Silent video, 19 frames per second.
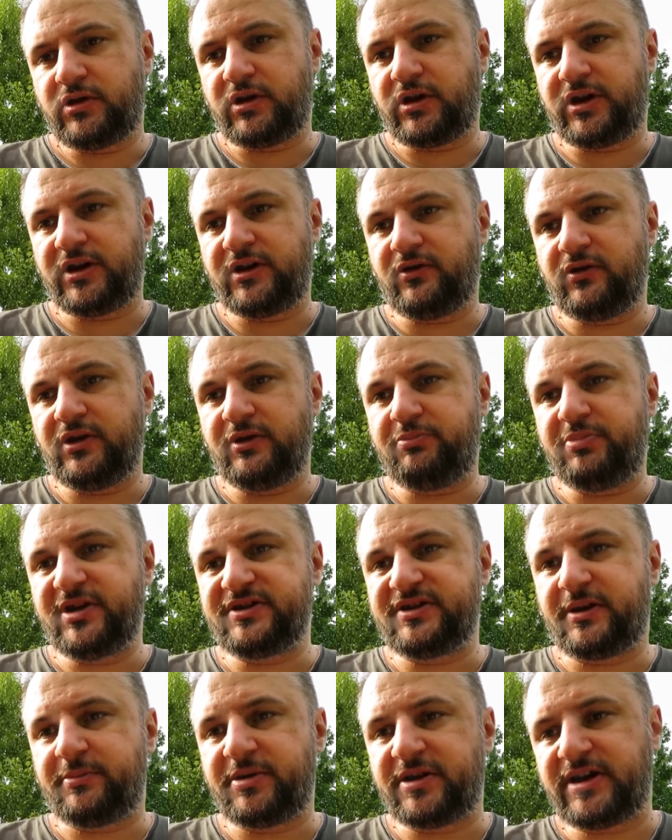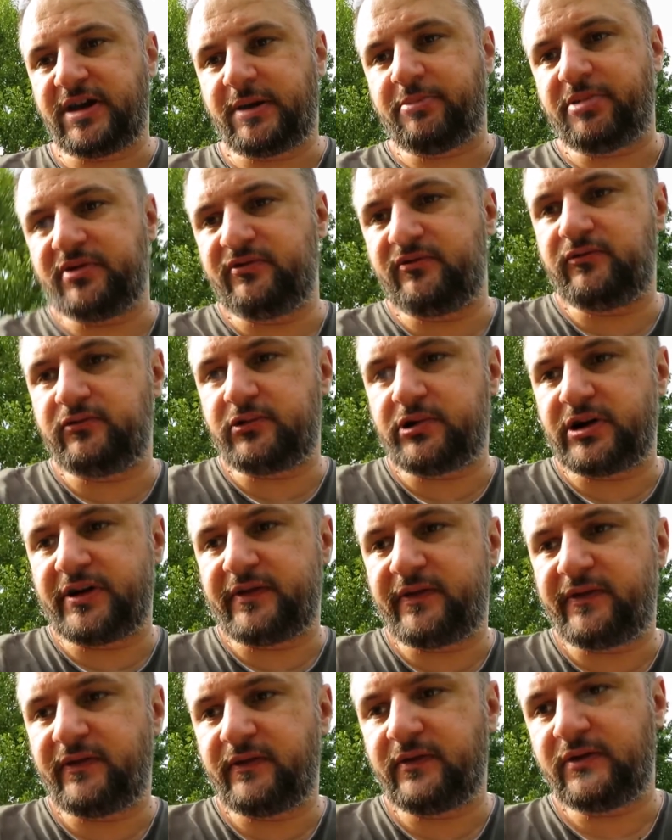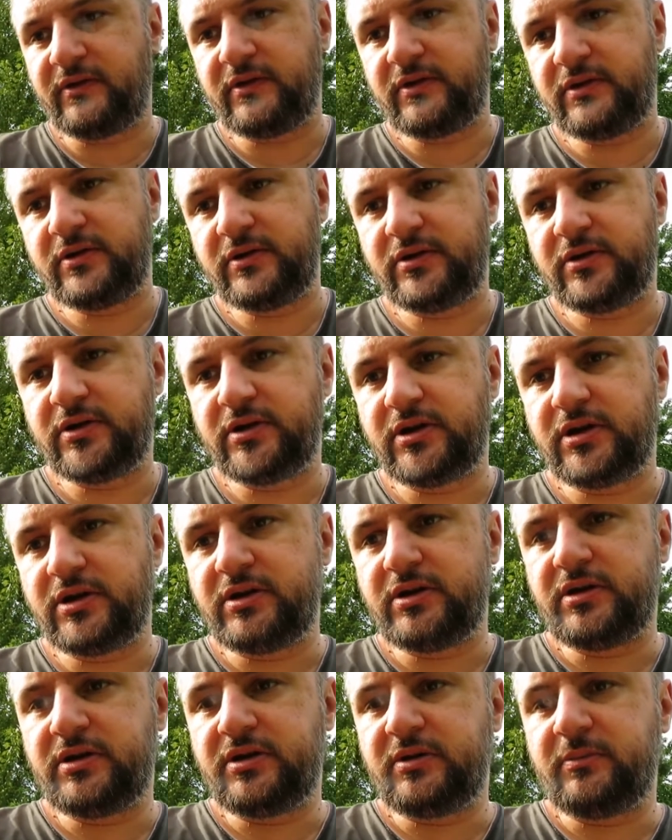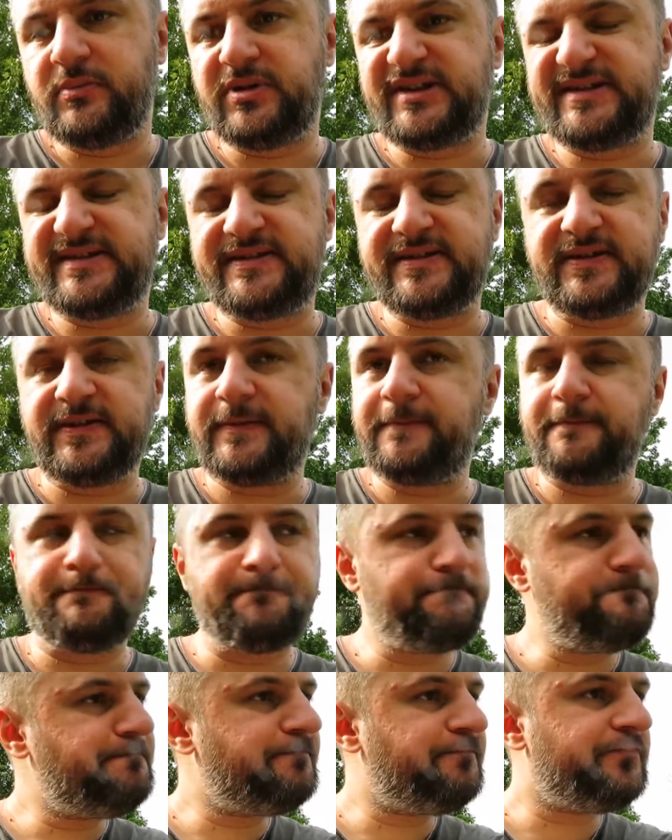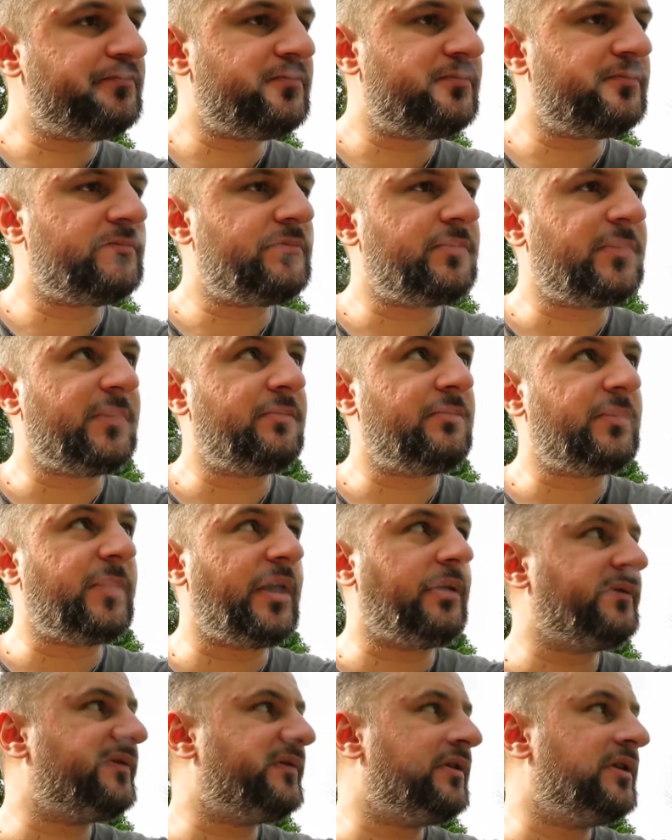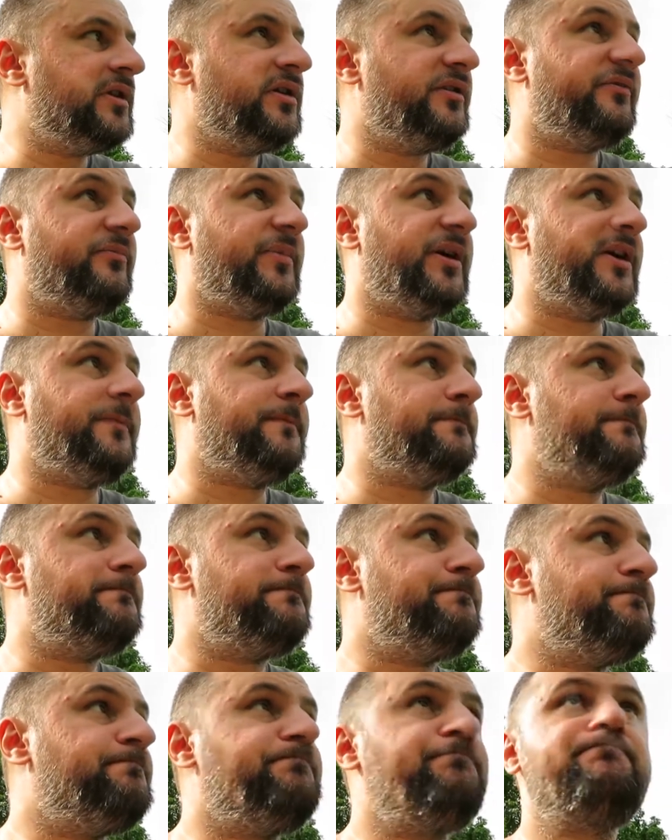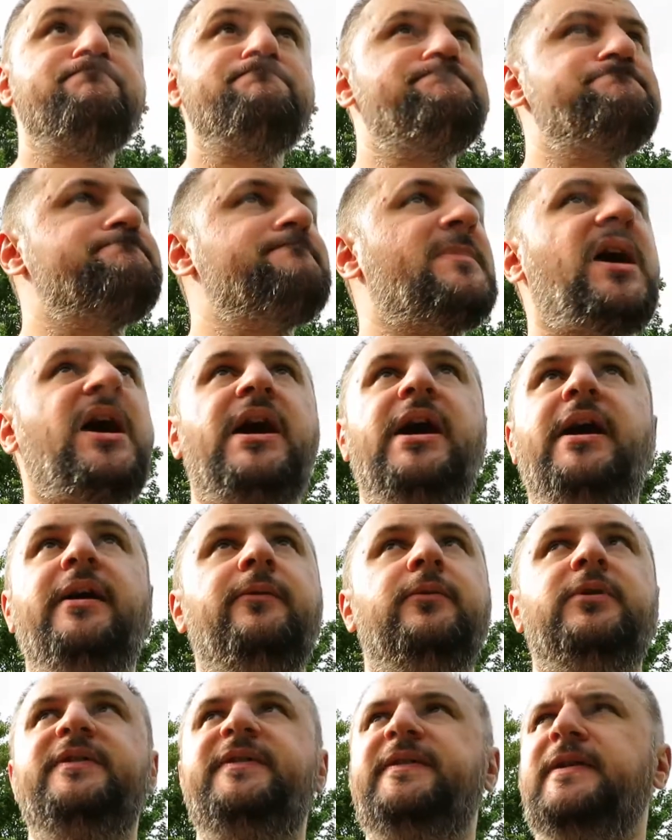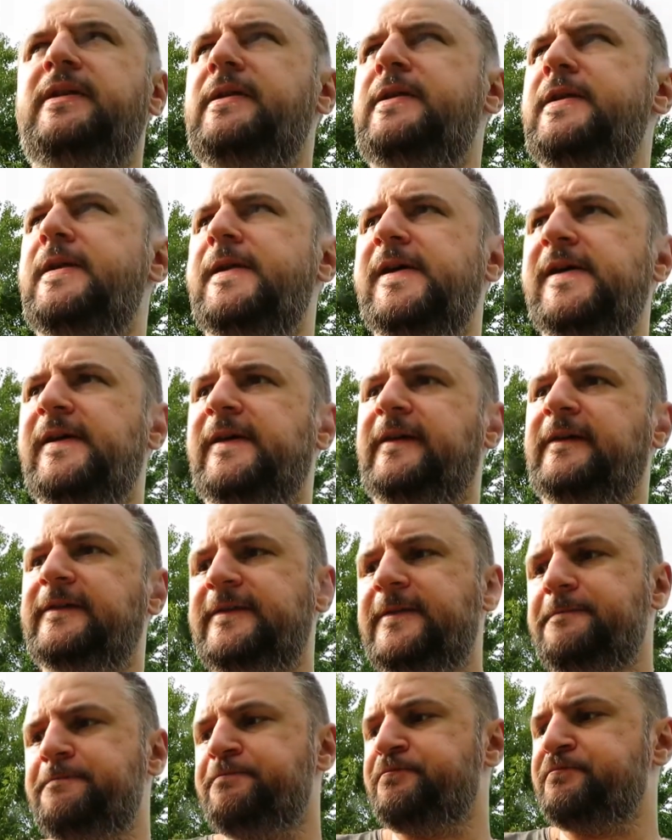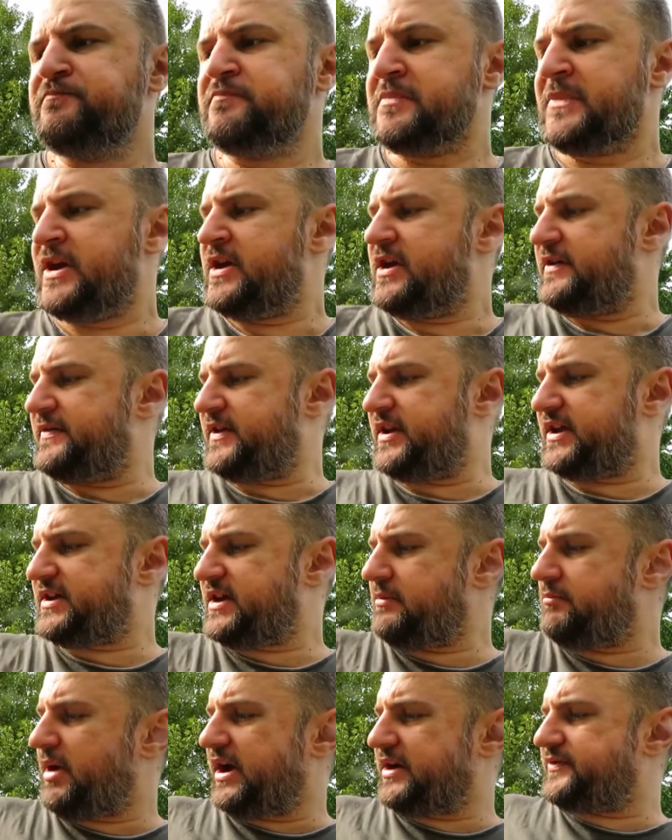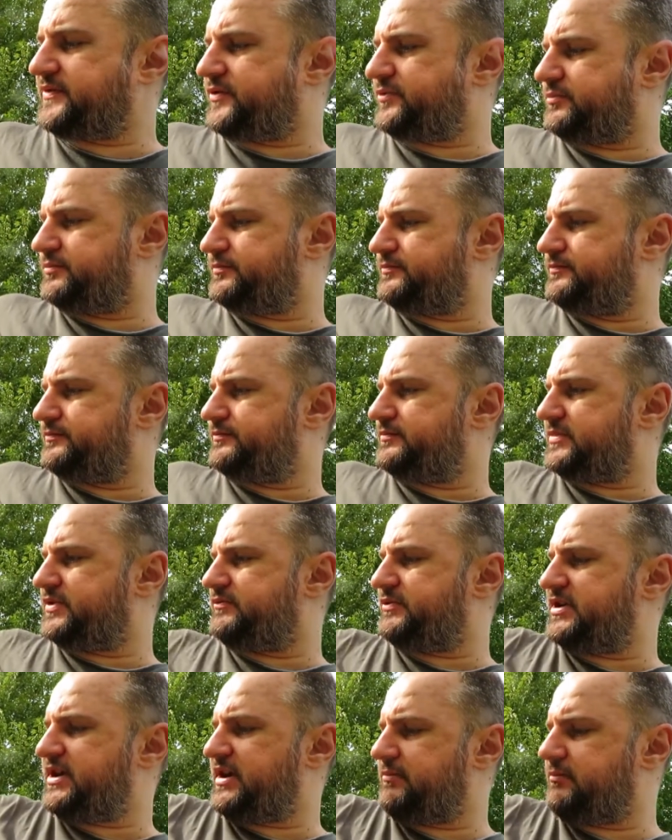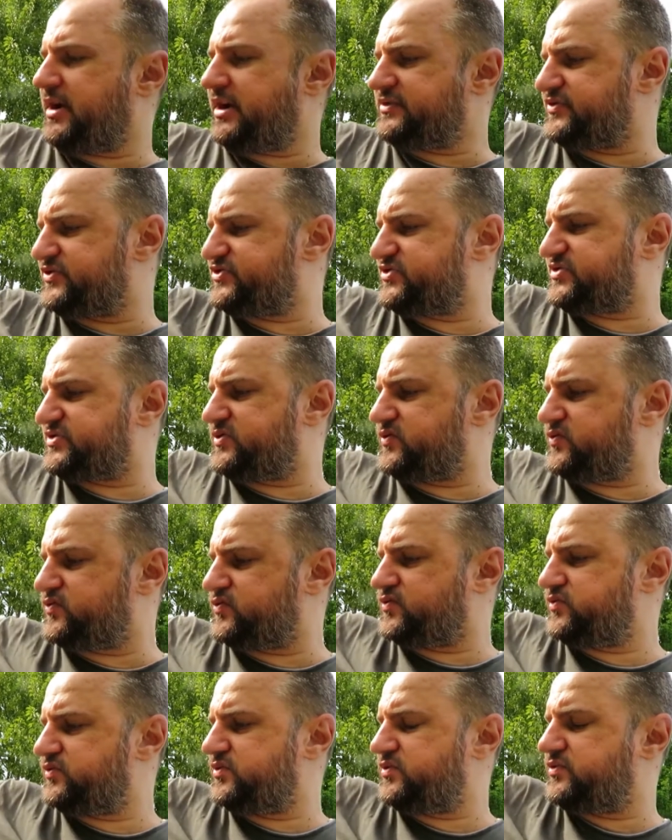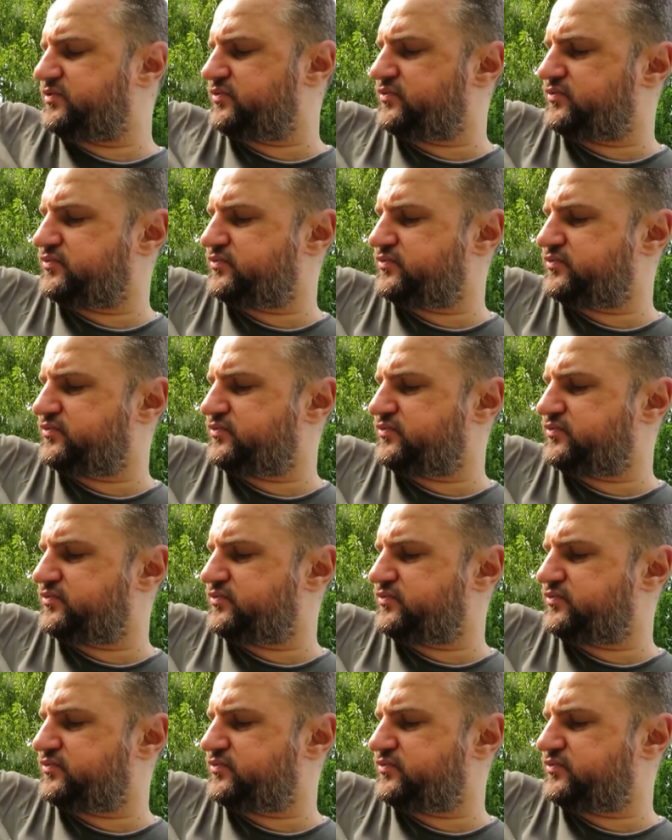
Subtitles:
I only picked up a couple of words, but still, I was in love, man. I was in love. And then we came back to school.